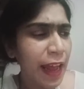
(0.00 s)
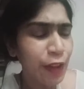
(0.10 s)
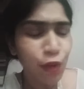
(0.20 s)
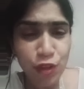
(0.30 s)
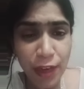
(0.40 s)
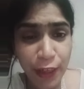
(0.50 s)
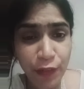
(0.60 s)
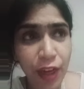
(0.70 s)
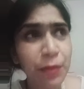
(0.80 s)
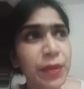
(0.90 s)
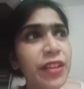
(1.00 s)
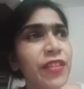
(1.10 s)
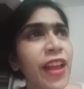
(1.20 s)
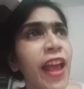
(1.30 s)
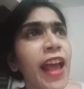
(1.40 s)
those kind of
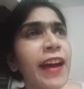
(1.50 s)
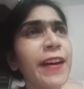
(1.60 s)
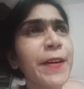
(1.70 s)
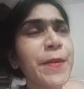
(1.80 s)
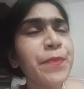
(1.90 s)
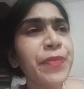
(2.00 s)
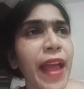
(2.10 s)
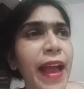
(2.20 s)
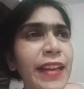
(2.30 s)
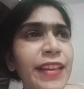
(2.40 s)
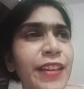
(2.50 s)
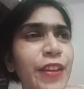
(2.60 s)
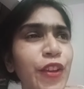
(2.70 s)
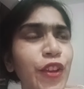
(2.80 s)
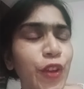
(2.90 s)
hutments. And
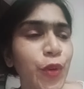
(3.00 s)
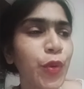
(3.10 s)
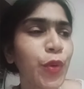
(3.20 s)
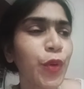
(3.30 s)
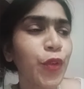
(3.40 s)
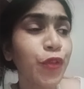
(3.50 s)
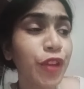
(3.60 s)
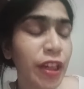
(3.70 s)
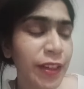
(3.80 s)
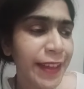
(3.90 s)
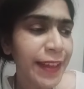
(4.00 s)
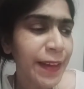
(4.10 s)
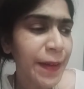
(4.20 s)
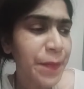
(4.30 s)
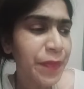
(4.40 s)
you really
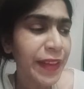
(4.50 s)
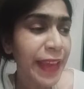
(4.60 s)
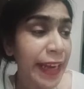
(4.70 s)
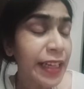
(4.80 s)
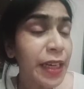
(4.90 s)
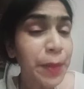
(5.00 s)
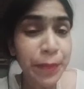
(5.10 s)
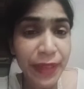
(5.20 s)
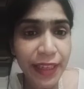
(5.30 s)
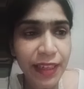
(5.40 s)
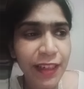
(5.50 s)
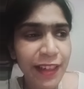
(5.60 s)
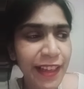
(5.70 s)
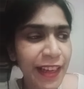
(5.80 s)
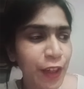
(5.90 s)
get a peek
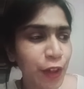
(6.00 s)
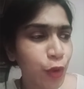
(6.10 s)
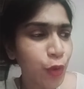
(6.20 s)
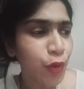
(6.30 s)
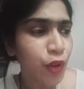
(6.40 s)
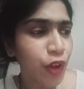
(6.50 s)
into